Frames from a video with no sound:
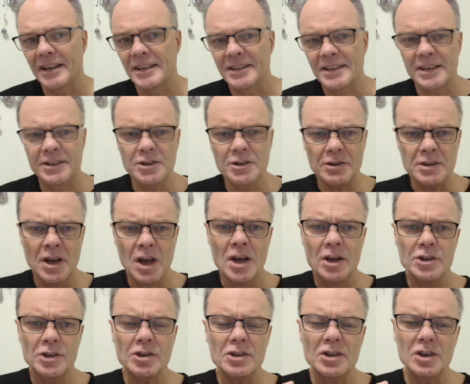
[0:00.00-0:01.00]
You see,
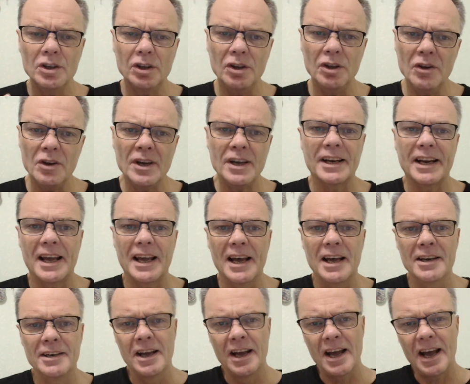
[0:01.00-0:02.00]
just look at it
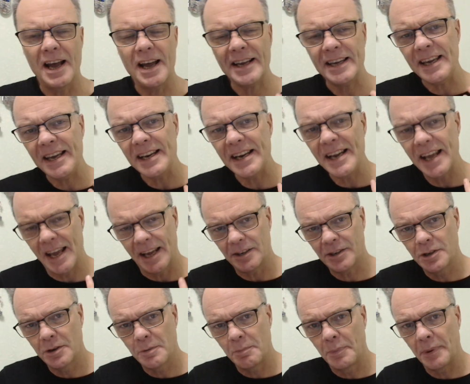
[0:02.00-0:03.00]
and akin it
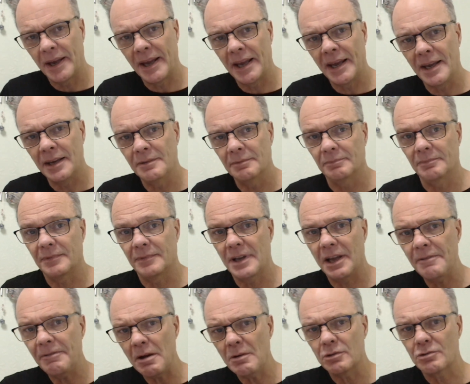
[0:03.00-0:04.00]
to being,
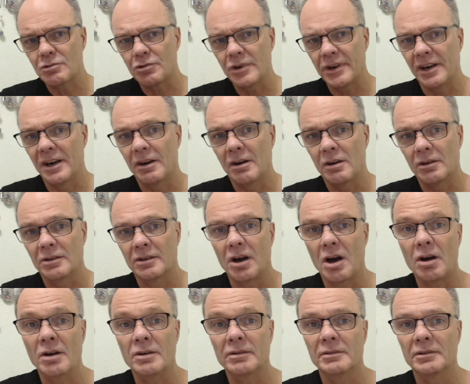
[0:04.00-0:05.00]
if I was running
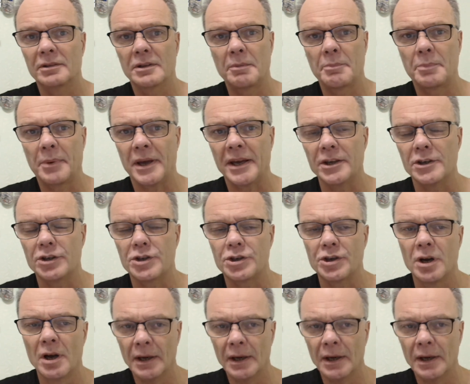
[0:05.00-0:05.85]
on the beach,